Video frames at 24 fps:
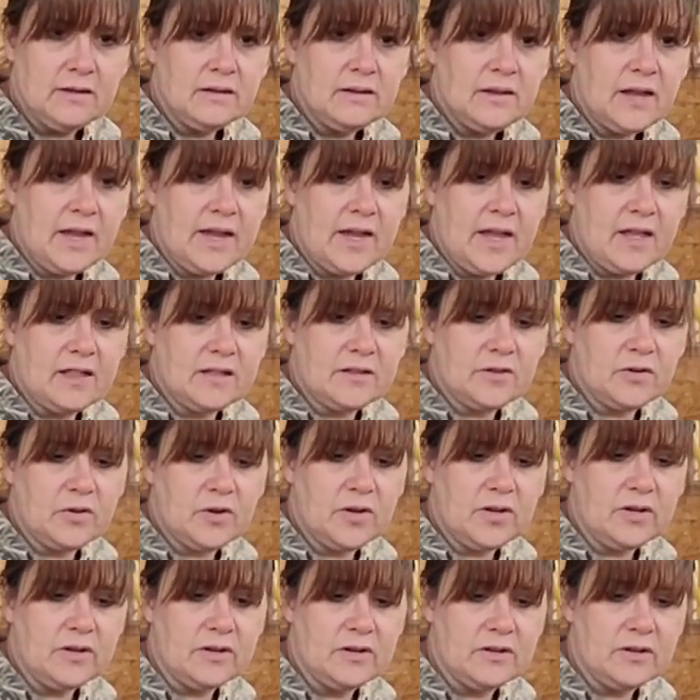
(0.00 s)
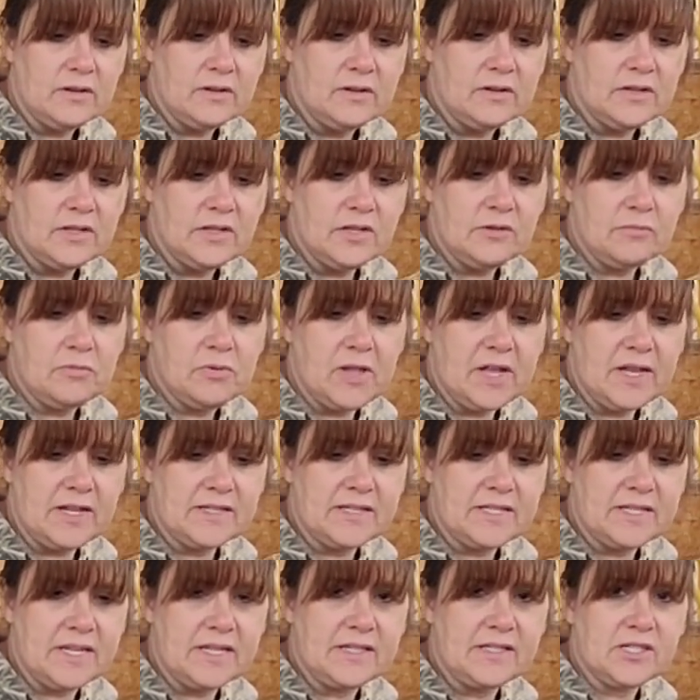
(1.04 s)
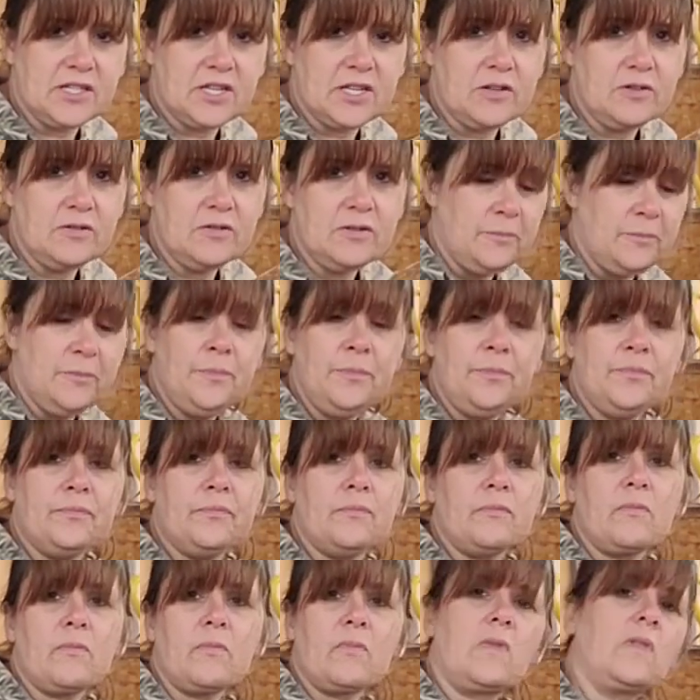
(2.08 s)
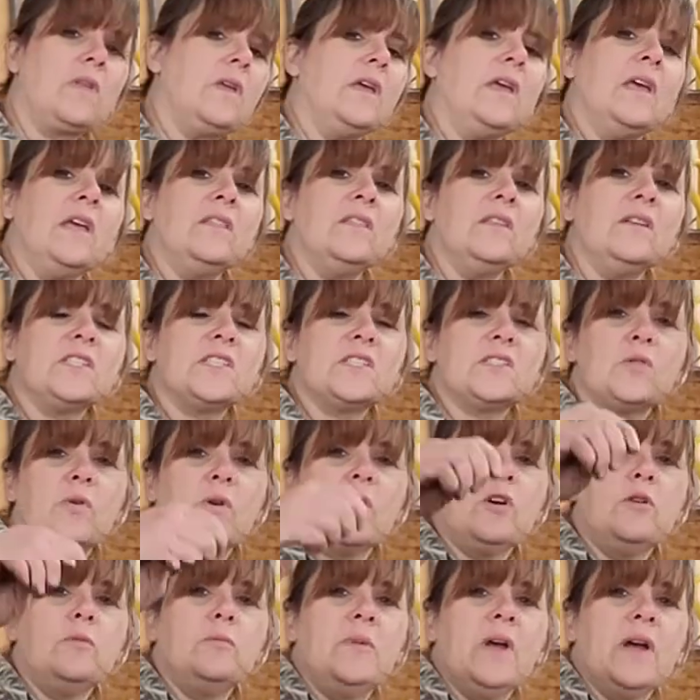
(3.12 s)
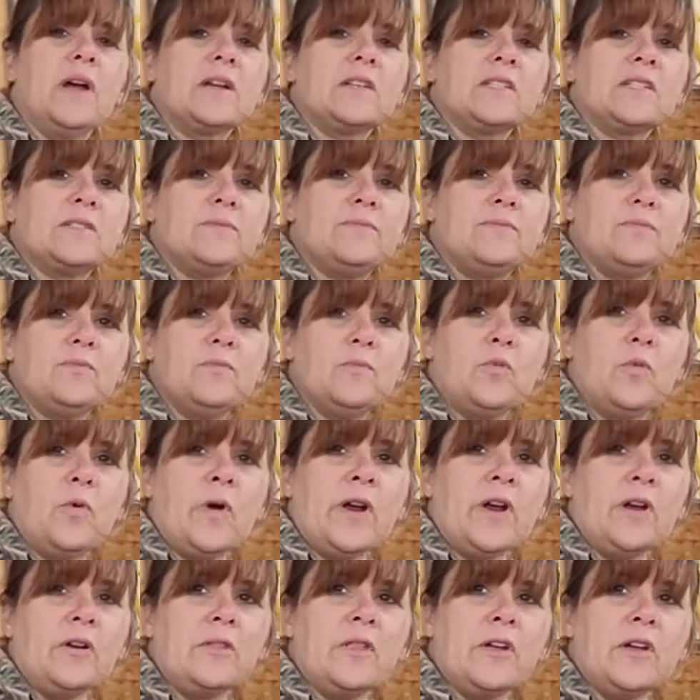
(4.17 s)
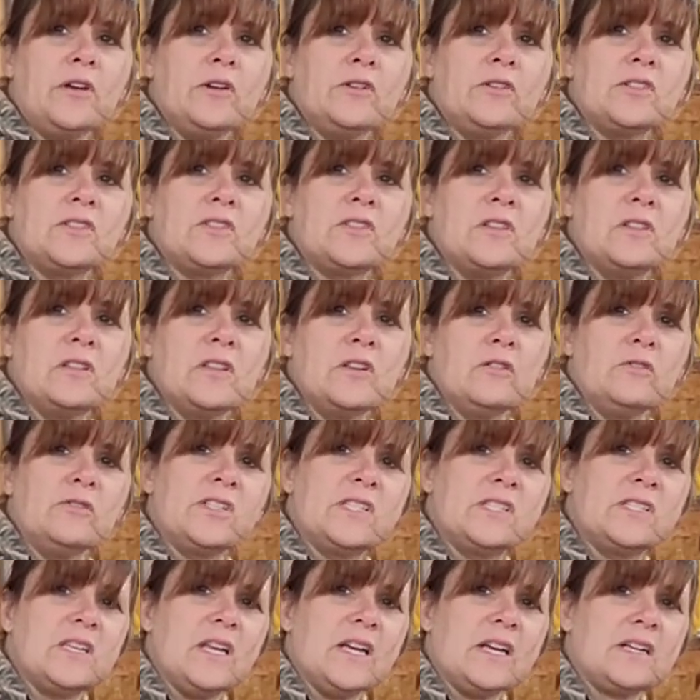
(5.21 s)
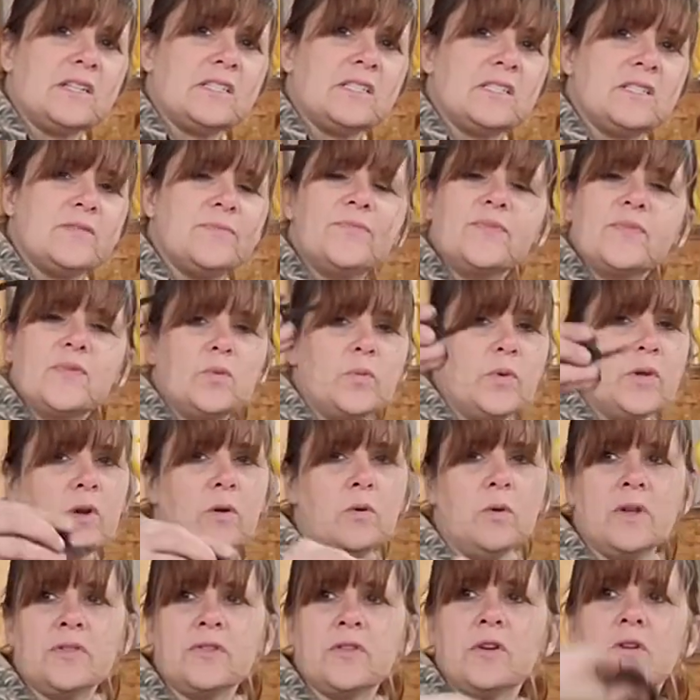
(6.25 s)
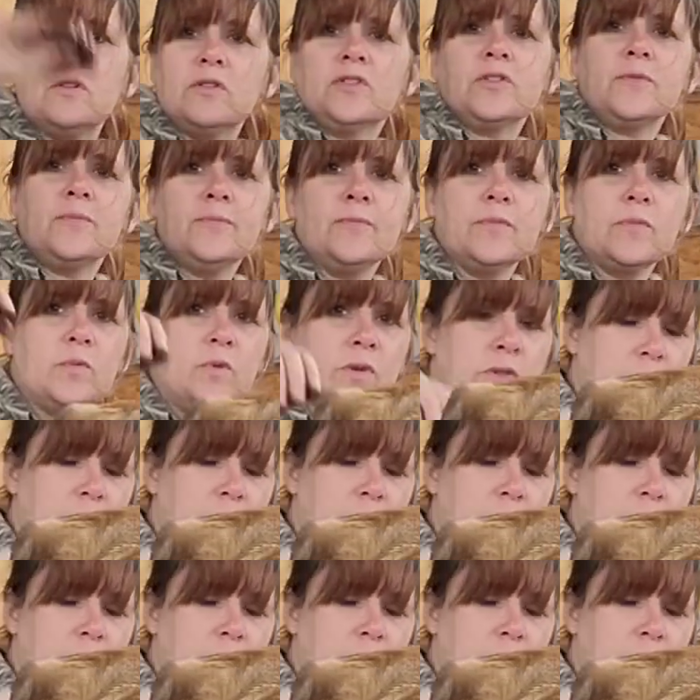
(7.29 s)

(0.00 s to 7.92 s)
Hi Eleanor, you planting seeds too? In the soil mix, where there's the little sticks, we don't want those. We